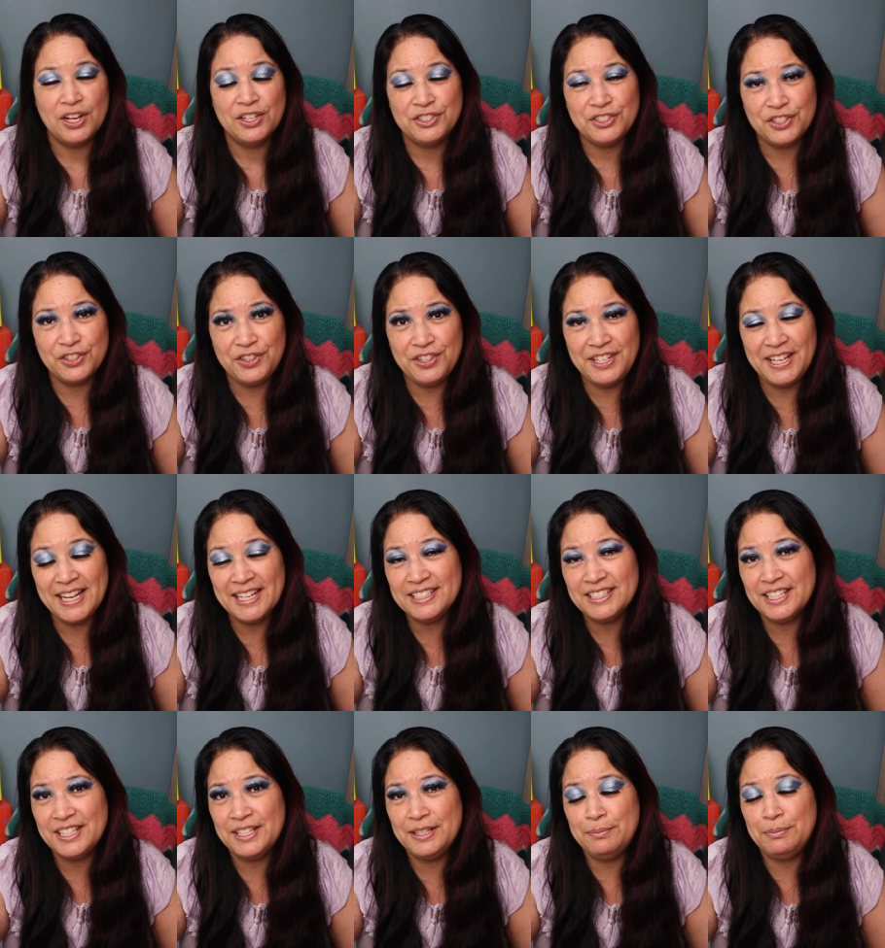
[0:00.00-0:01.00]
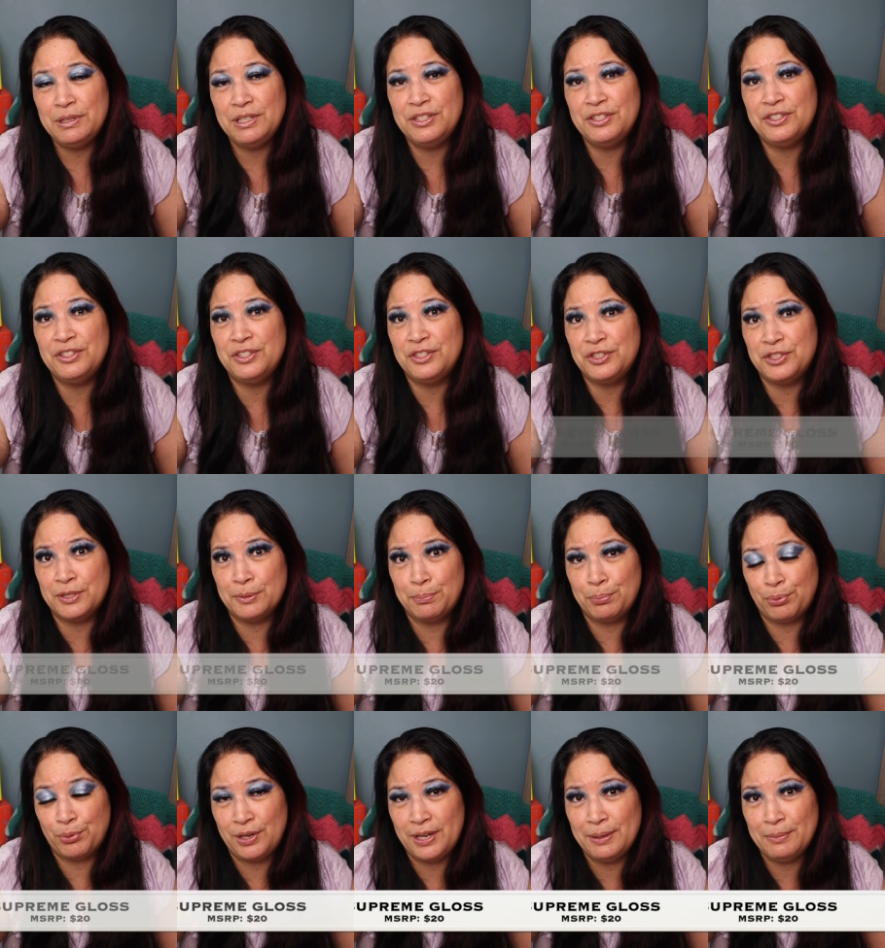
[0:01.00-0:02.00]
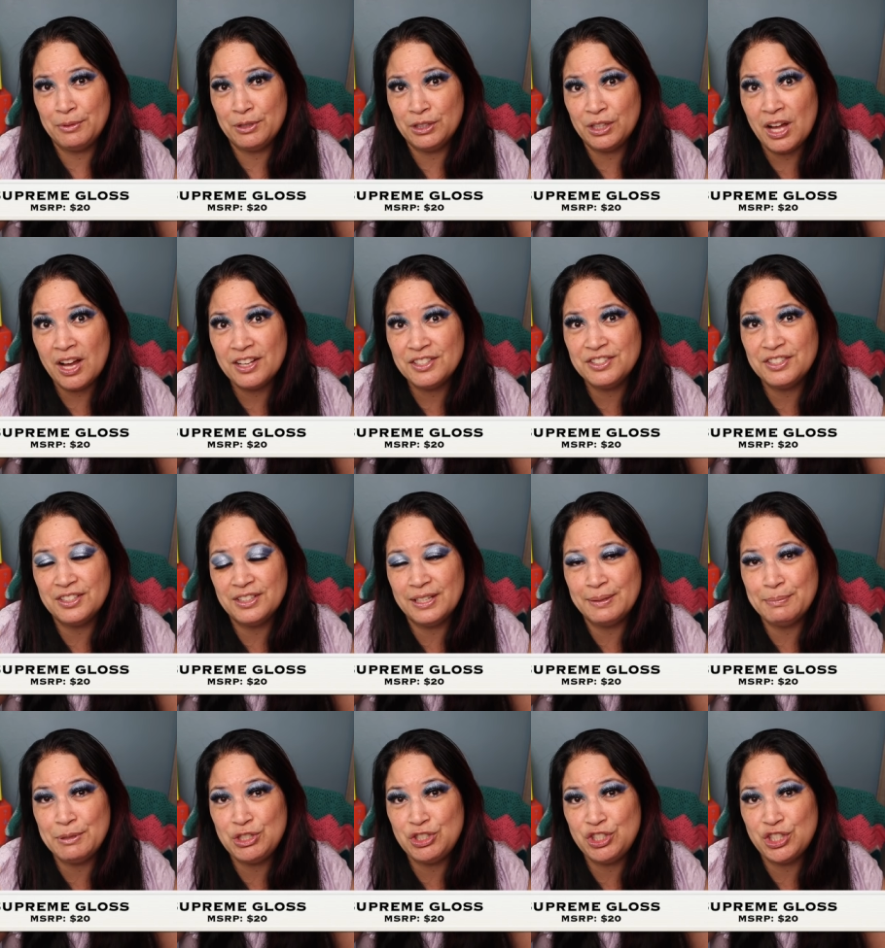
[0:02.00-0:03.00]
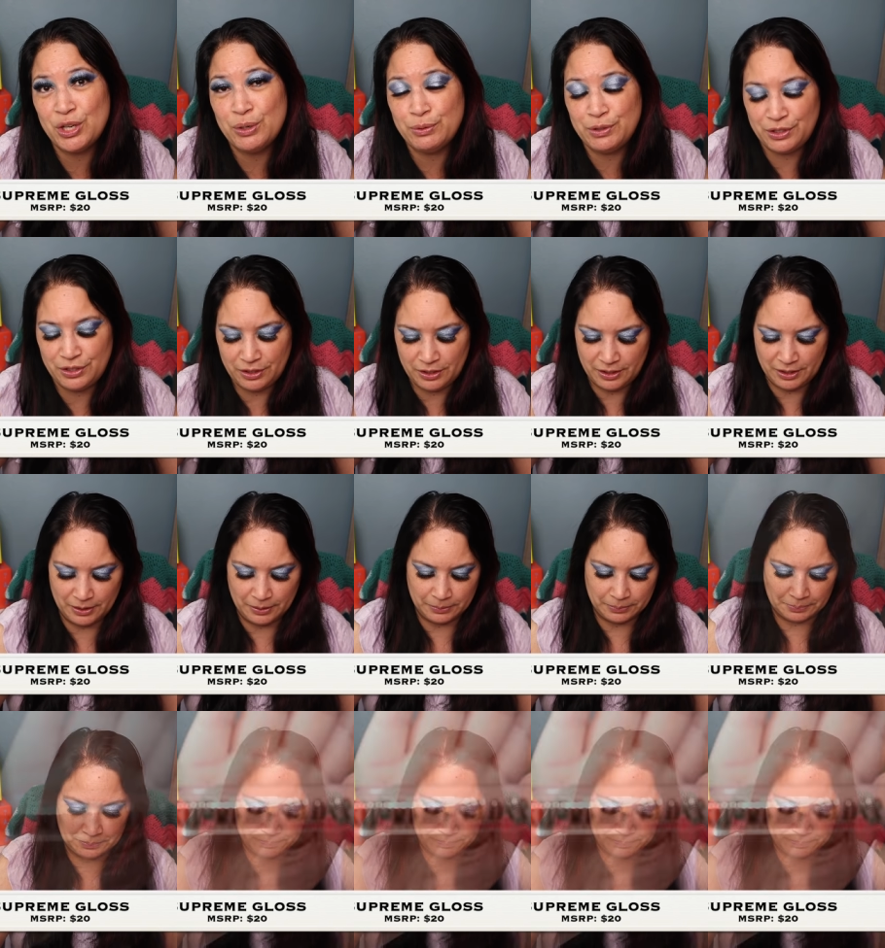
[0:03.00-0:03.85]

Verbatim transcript: So the next item is the Supreme Gloss and let me show it to you.